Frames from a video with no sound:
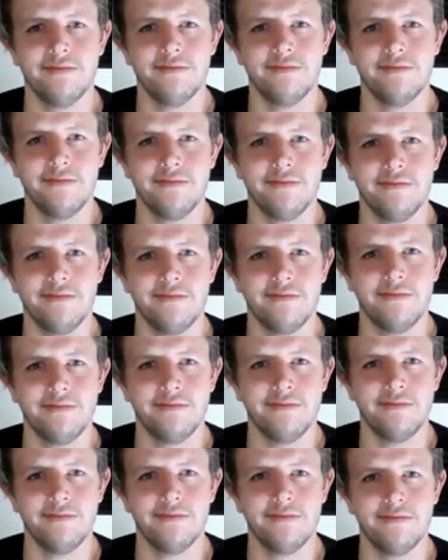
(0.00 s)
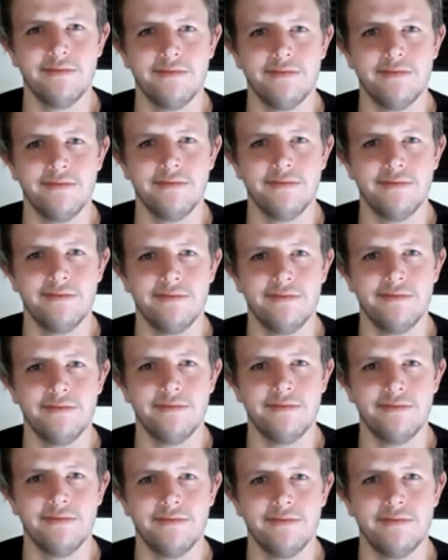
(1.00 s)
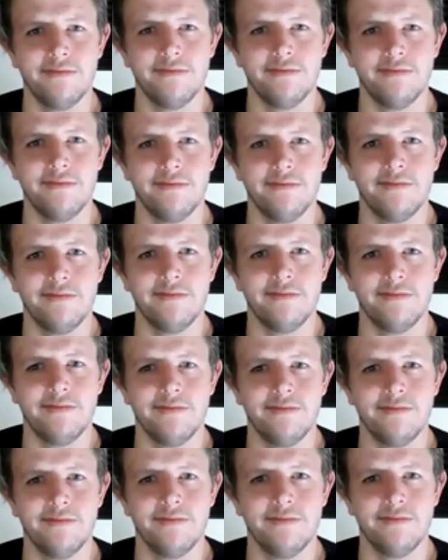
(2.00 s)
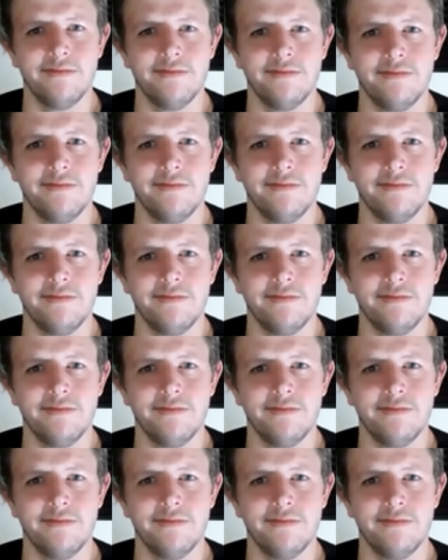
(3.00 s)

This person isn't speaking.